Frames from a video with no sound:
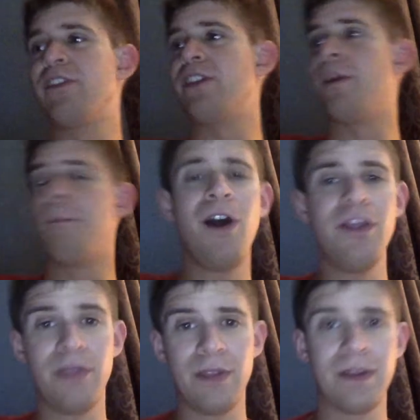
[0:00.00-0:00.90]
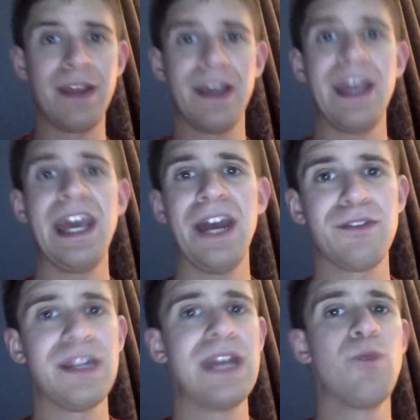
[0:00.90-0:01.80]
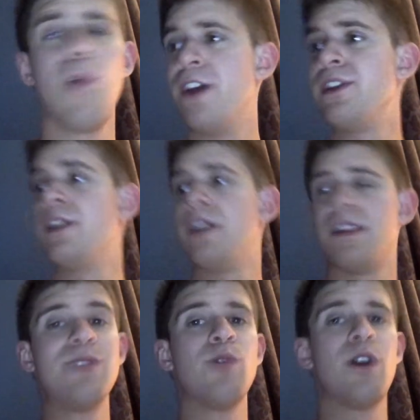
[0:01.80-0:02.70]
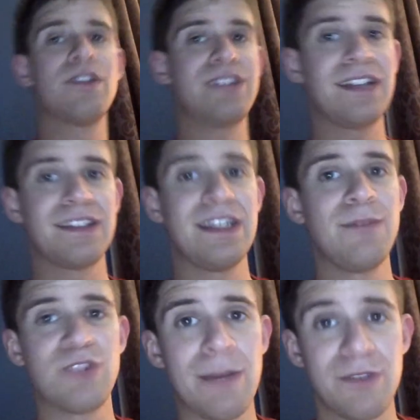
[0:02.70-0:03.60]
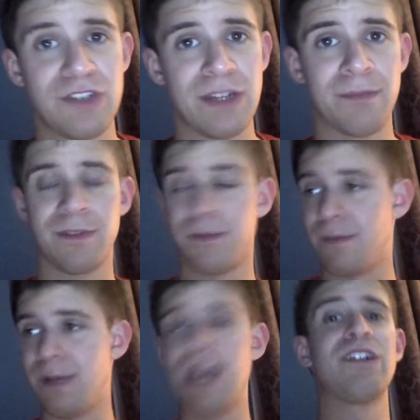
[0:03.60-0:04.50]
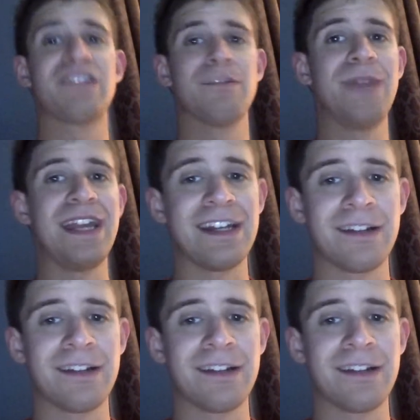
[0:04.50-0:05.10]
a month after they won the Raw Tag Team Championship at WrestleMania.